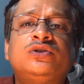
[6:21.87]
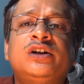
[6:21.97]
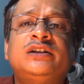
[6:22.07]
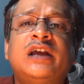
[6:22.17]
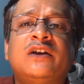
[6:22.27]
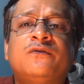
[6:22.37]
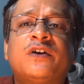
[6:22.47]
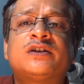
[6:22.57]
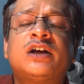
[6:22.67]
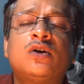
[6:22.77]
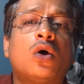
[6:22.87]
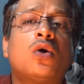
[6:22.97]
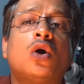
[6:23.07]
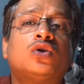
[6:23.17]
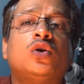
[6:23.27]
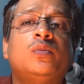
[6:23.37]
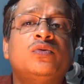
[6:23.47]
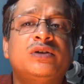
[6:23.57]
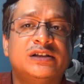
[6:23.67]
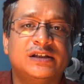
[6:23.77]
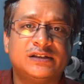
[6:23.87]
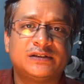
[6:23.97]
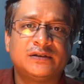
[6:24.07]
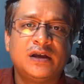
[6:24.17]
treat the infection or autoimmune disease.